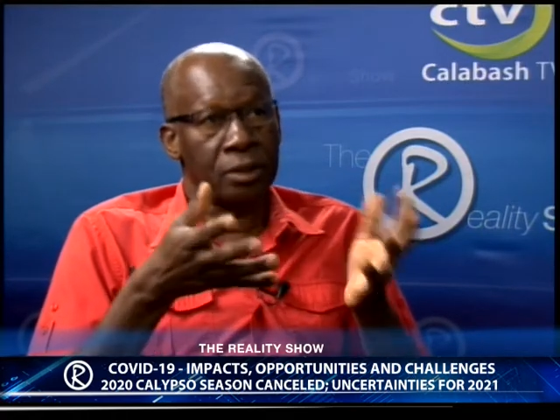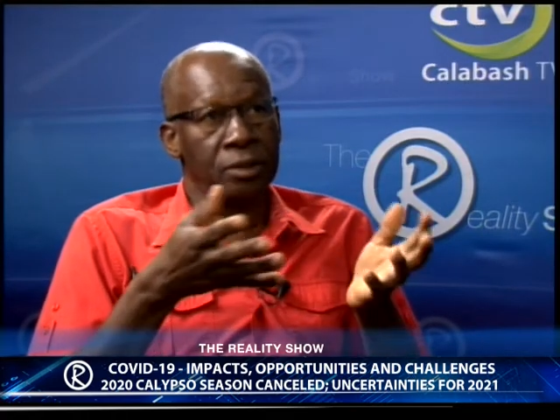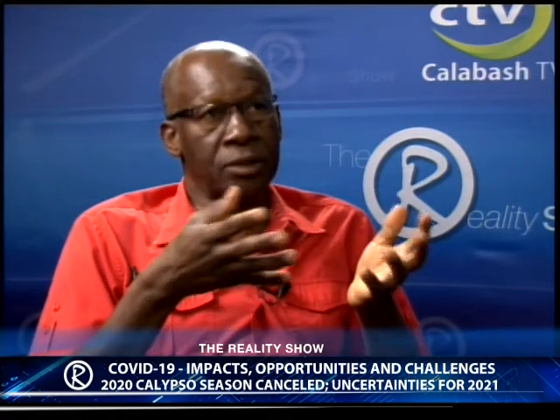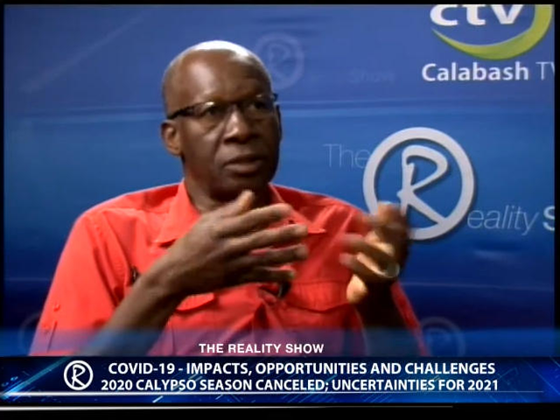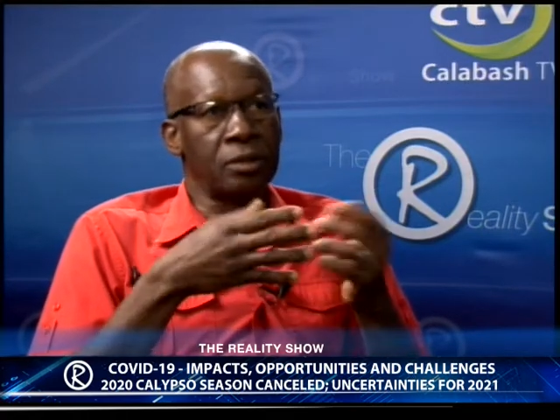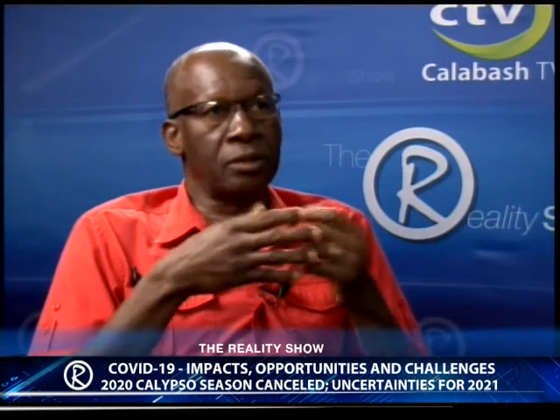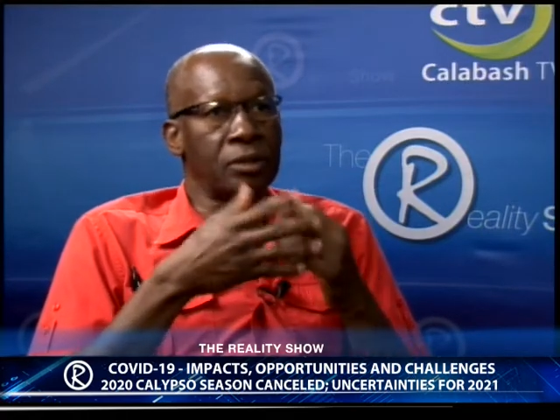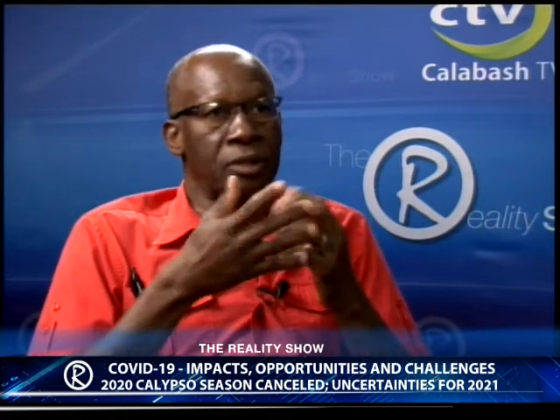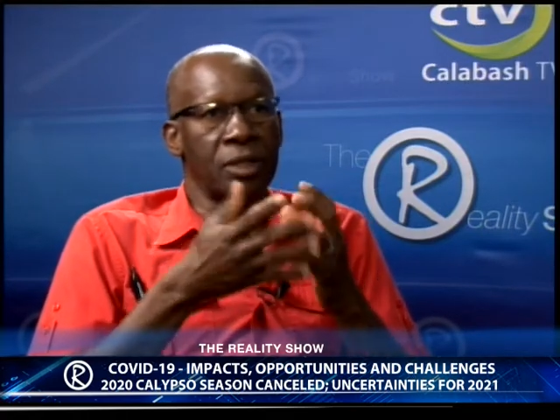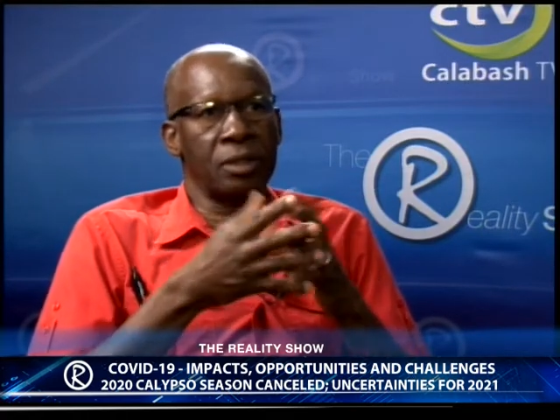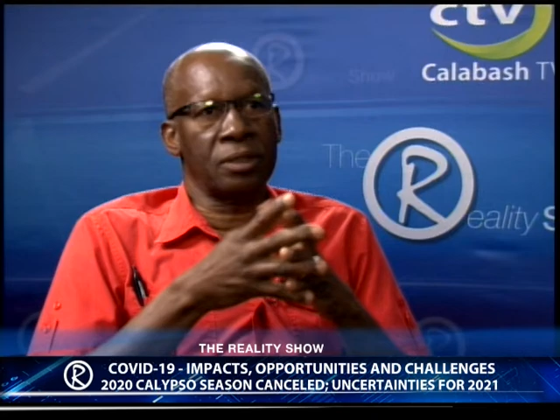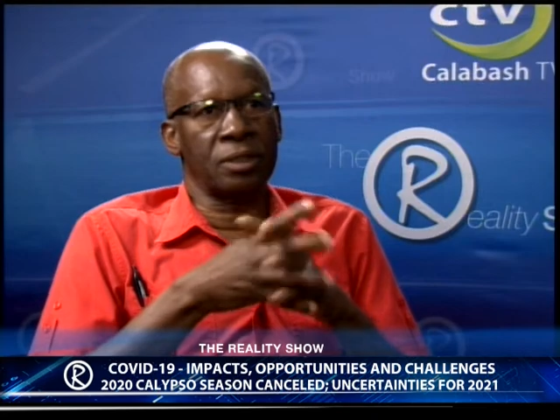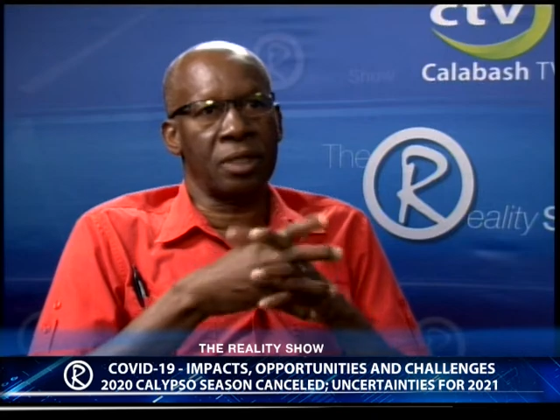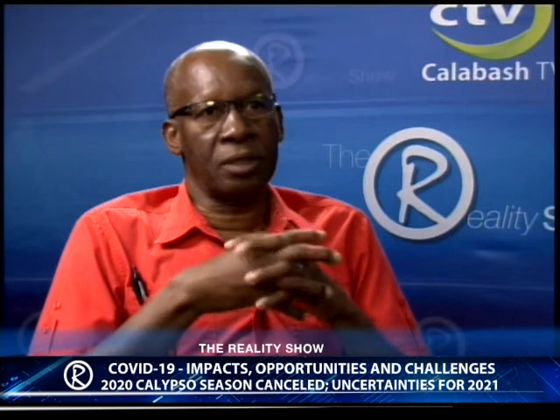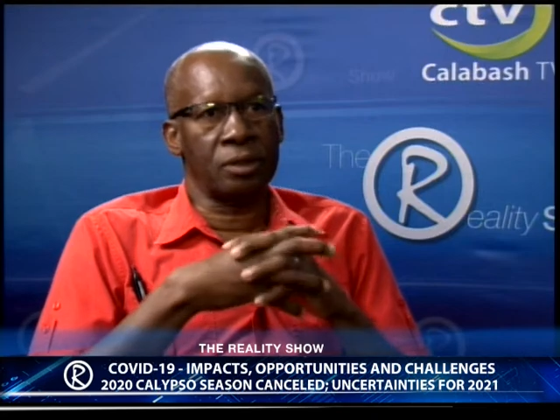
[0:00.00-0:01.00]
in certain
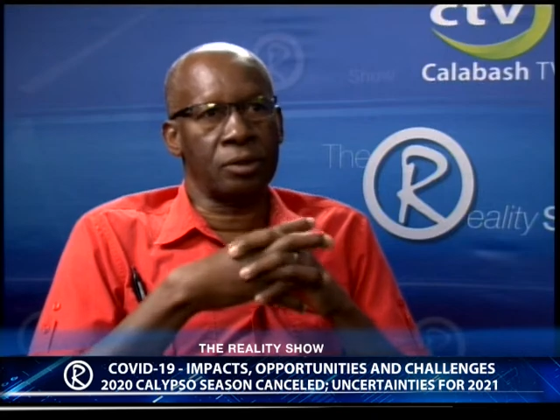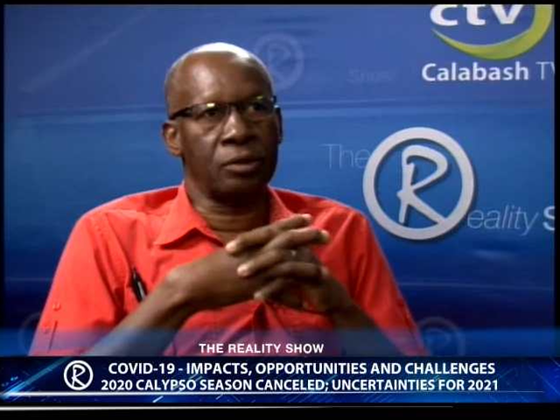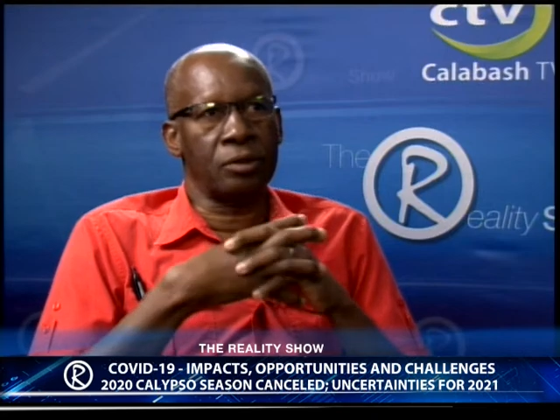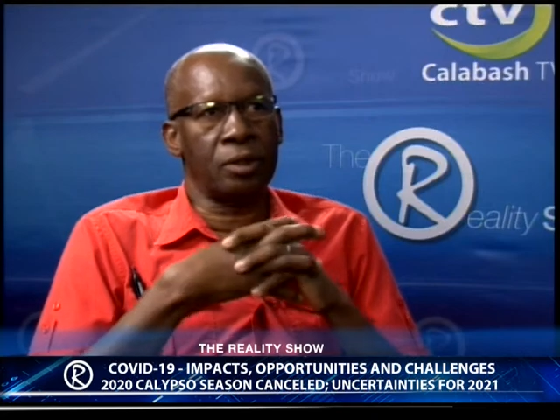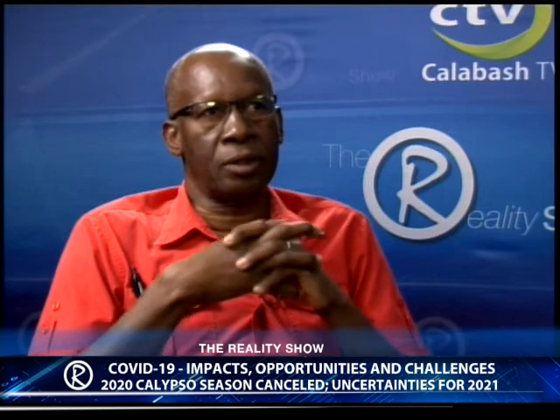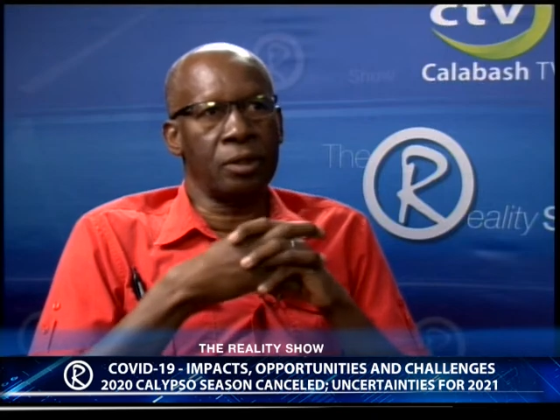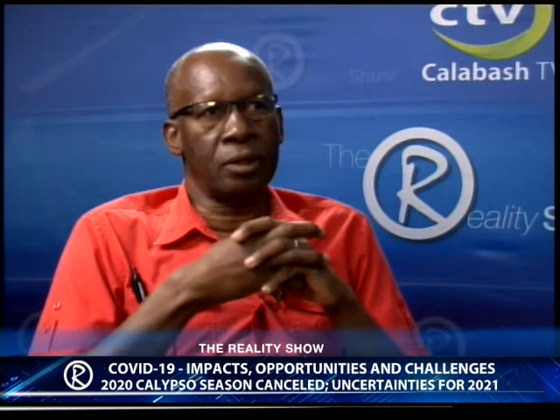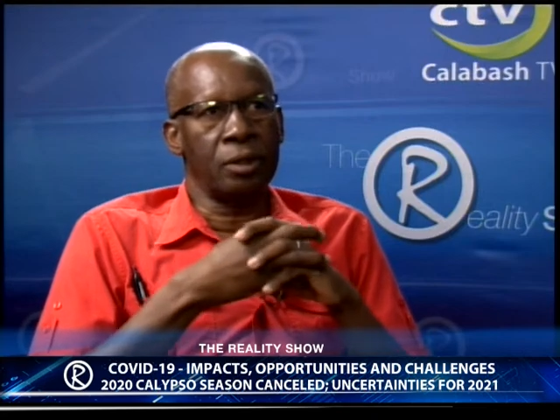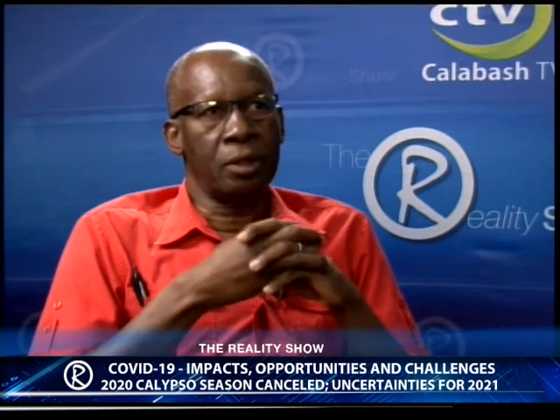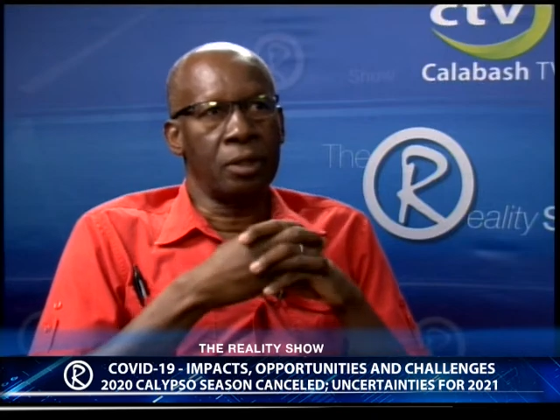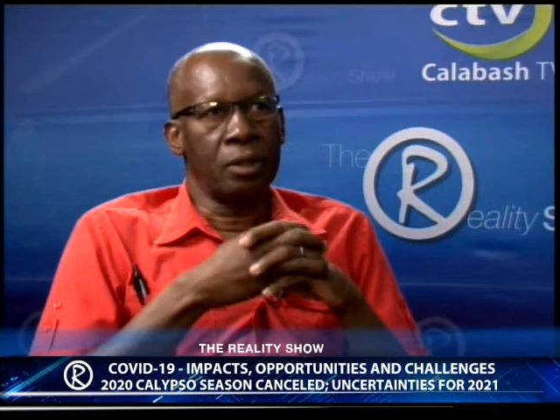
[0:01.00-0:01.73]
things and so on,